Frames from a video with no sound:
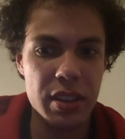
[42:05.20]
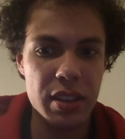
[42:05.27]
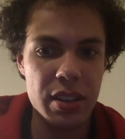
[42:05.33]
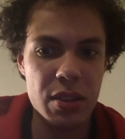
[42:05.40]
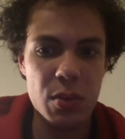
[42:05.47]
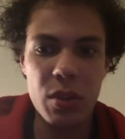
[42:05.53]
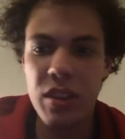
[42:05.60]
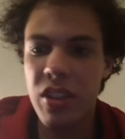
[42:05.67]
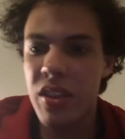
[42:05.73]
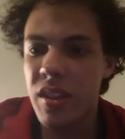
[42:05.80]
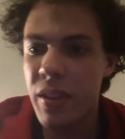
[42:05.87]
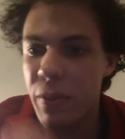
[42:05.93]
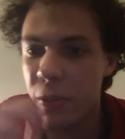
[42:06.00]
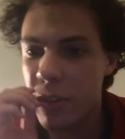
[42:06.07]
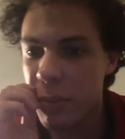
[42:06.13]
What's the
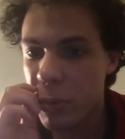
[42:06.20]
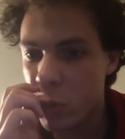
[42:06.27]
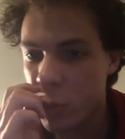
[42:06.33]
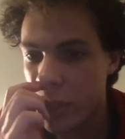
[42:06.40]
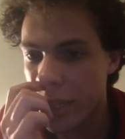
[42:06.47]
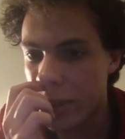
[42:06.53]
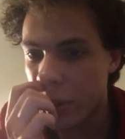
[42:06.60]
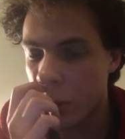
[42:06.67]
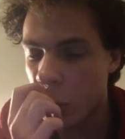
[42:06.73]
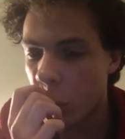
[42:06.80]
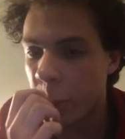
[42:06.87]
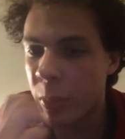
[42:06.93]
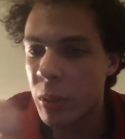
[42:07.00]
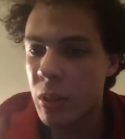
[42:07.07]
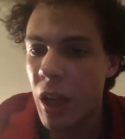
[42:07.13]
difference between
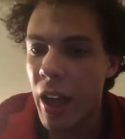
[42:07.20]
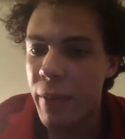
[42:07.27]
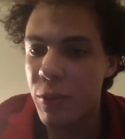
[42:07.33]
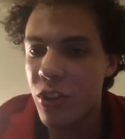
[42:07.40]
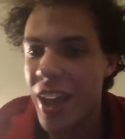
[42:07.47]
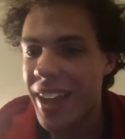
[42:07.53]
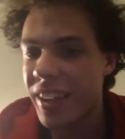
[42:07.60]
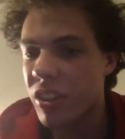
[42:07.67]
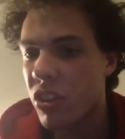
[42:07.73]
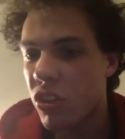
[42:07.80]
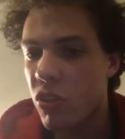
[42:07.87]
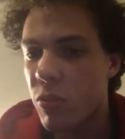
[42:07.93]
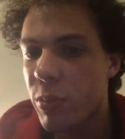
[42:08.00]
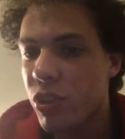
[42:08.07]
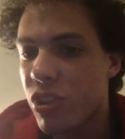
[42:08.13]
normal live chat and
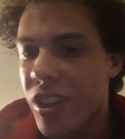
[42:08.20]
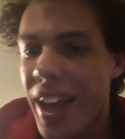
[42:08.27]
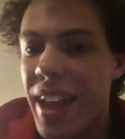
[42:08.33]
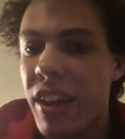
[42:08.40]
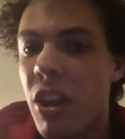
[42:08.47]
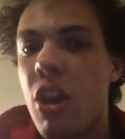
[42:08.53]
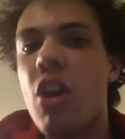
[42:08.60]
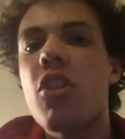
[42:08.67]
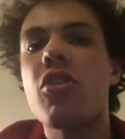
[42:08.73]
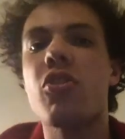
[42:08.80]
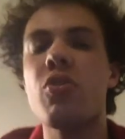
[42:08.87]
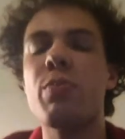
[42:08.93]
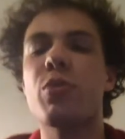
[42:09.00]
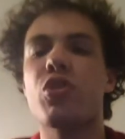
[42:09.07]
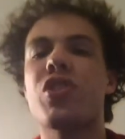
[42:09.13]
super chat?
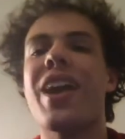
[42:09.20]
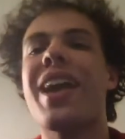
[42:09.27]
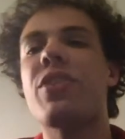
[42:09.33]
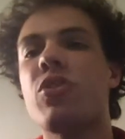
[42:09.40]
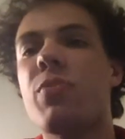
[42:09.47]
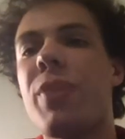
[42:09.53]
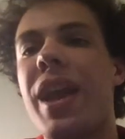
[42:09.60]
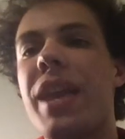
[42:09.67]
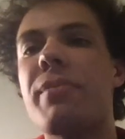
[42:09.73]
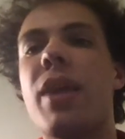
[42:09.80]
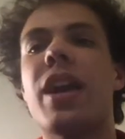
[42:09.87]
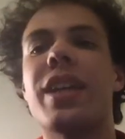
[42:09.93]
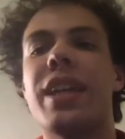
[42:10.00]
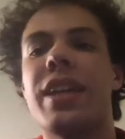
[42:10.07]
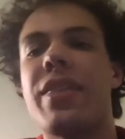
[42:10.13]
Super chat, you pay
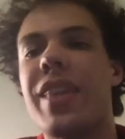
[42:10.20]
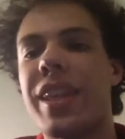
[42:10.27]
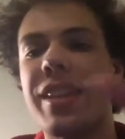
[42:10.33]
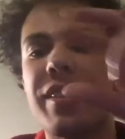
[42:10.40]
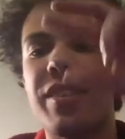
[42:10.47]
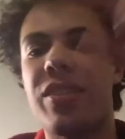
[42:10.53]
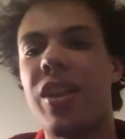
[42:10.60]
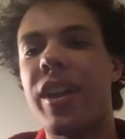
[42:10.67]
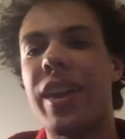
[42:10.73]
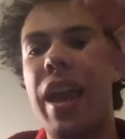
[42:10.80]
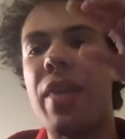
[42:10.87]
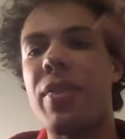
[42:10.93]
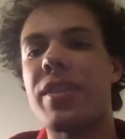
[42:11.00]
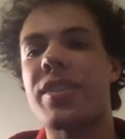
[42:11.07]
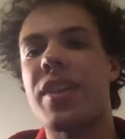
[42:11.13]
money, and then it's like
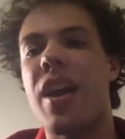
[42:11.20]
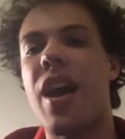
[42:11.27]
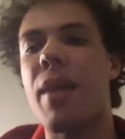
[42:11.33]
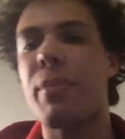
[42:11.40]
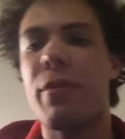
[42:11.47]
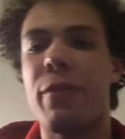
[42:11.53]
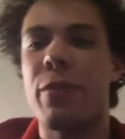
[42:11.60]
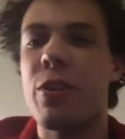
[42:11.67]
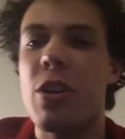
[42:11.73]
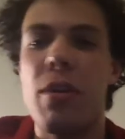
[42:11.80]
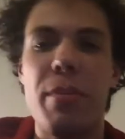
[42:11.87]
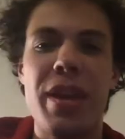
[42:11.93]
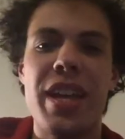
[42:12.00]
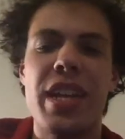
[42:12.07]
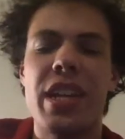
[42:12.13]
at the top for a
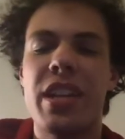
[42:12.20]
bit.